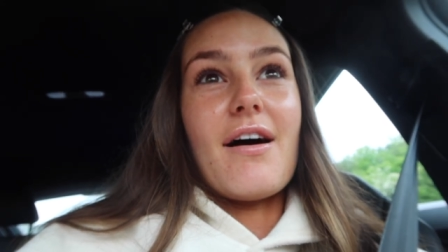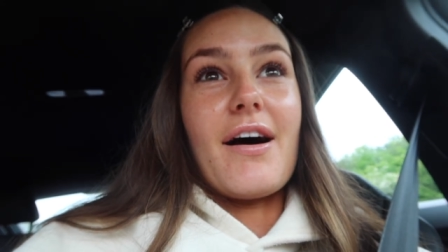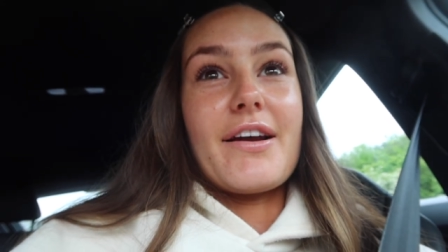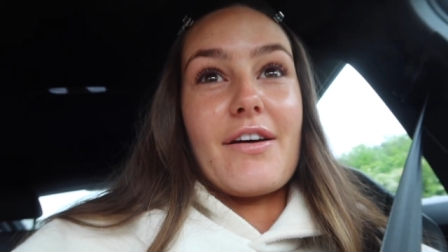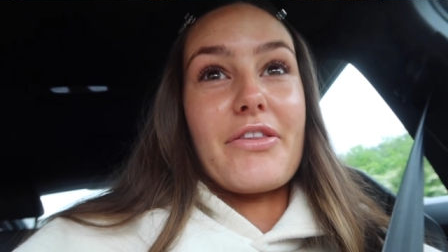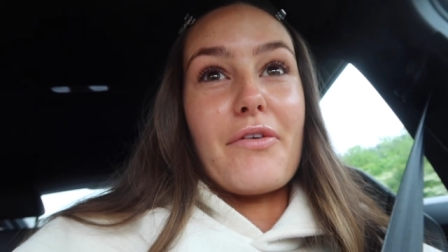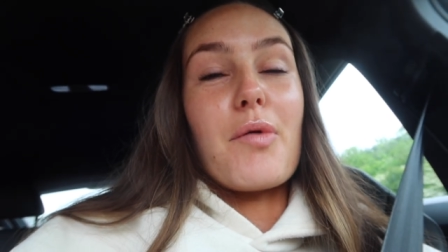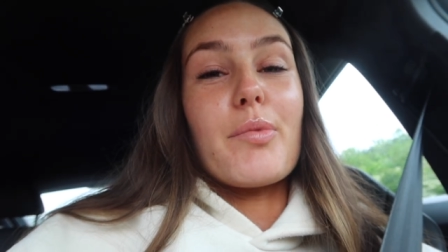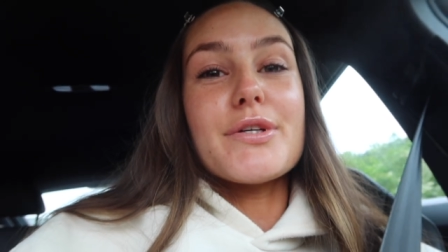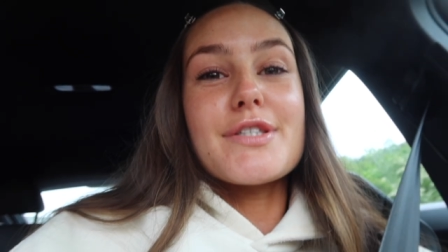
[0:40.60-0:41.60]
I got the
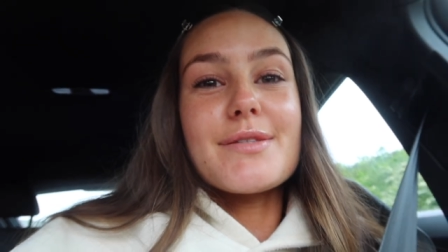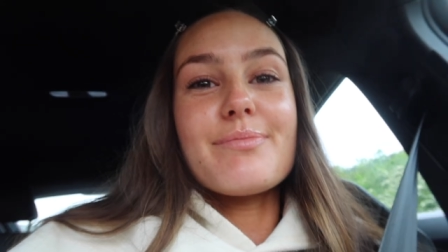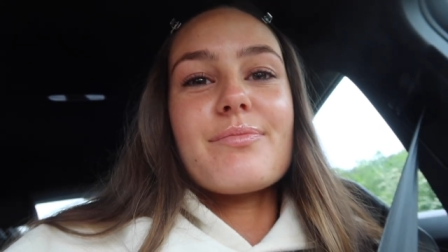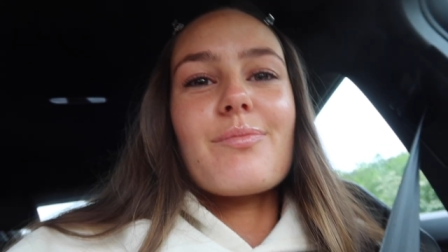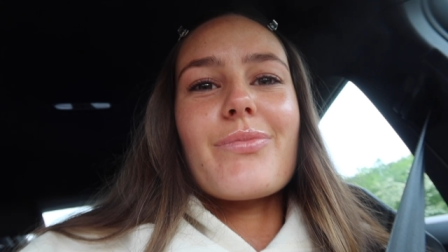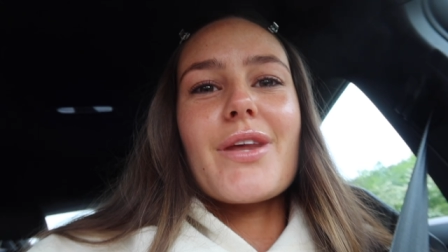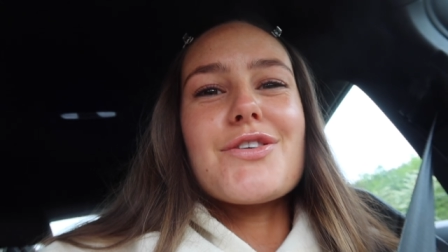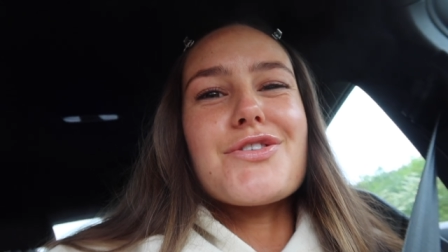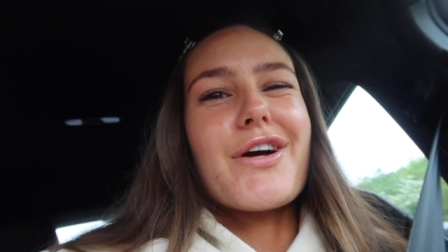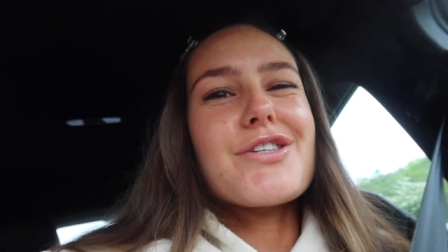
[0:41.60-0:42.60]
wrong bus.
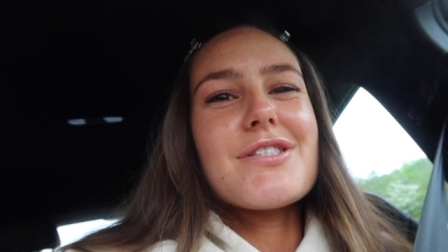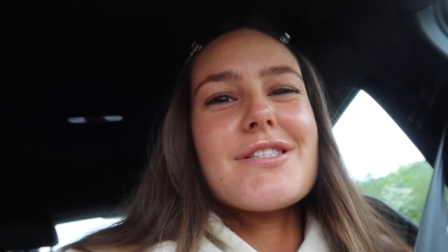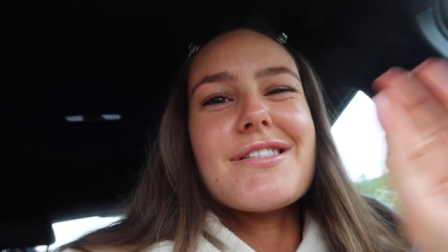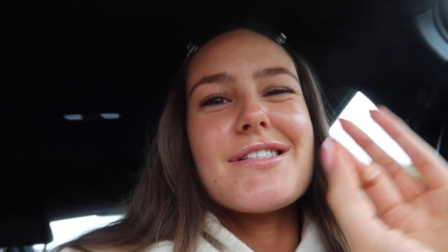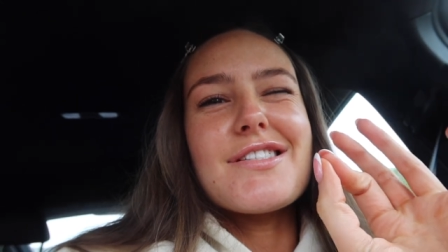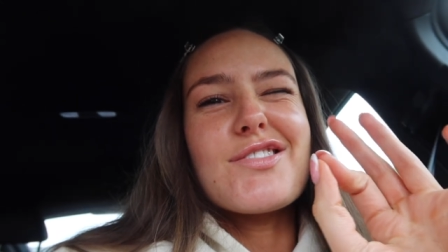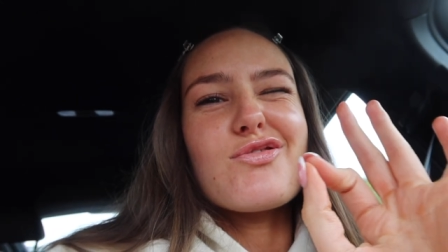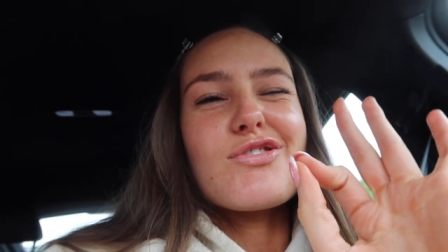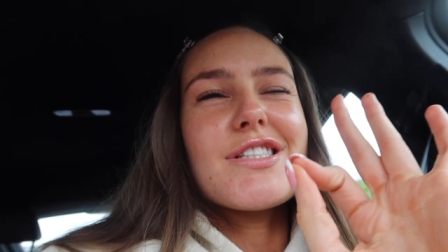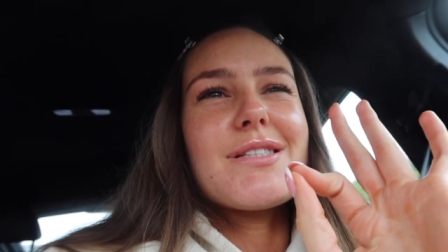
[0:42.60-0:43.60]
Directions isn't
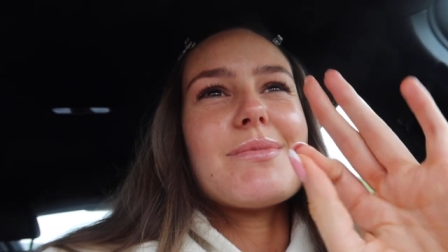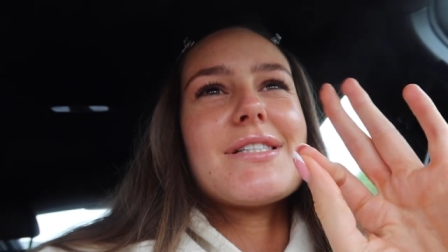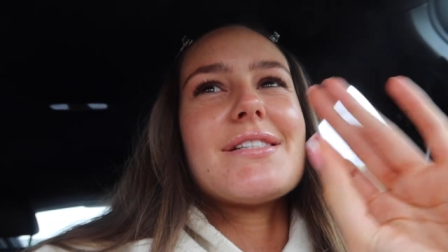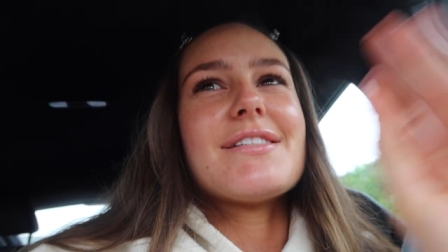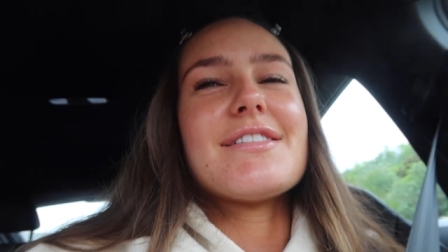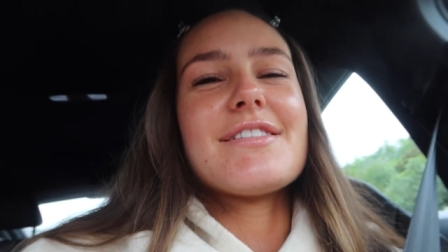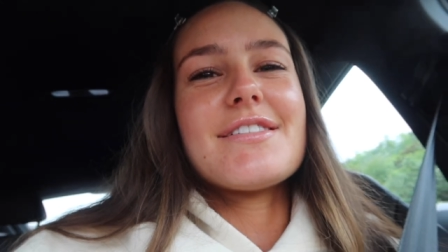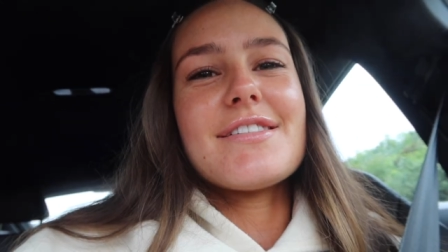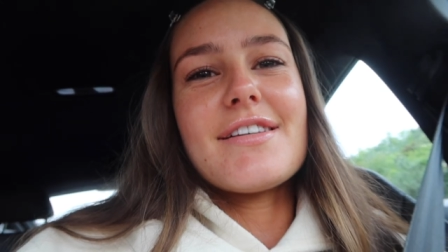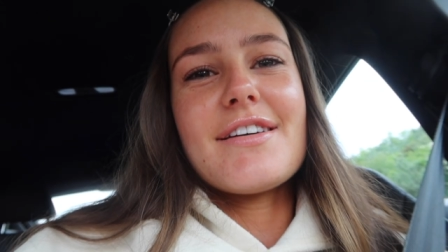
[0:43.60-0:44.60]
really my,
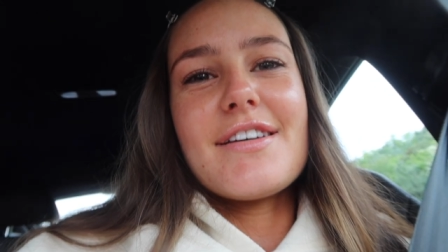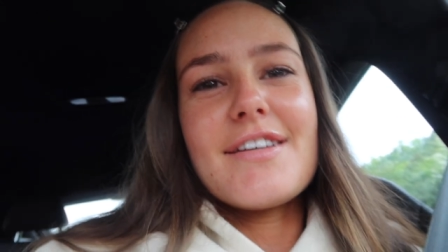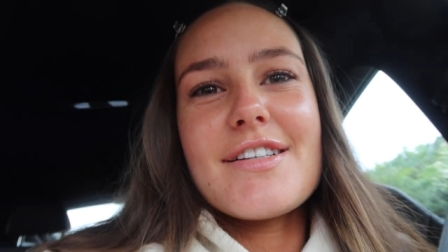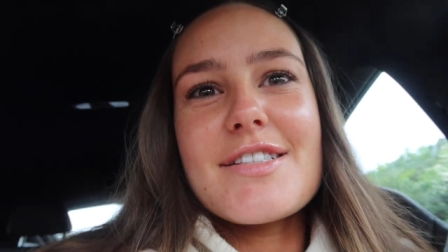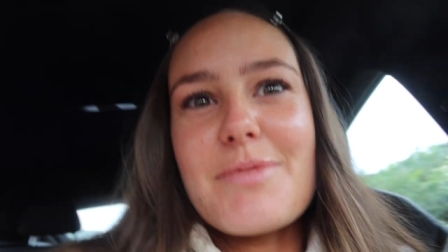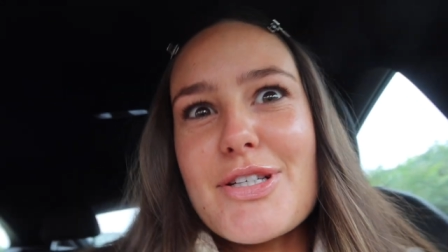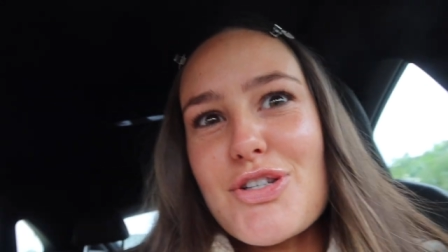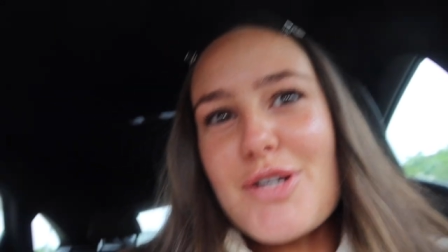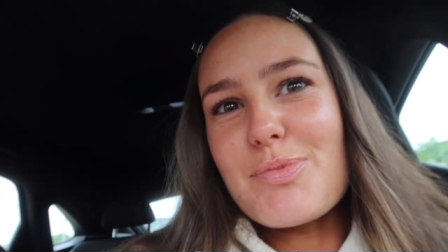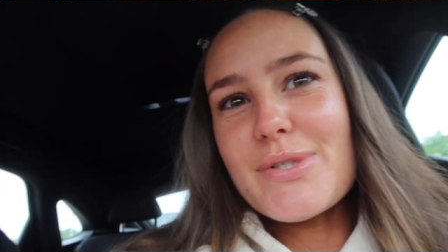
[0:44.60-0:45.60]
it's not my
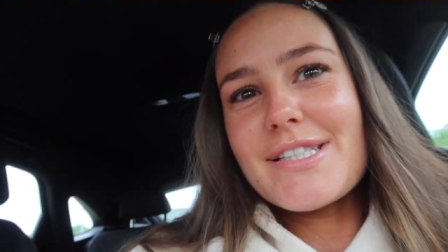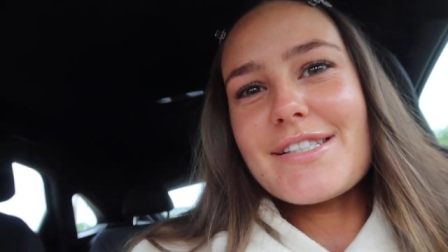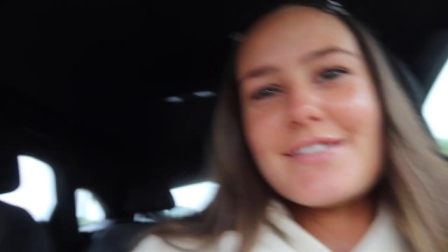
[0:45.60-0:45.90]
strong point.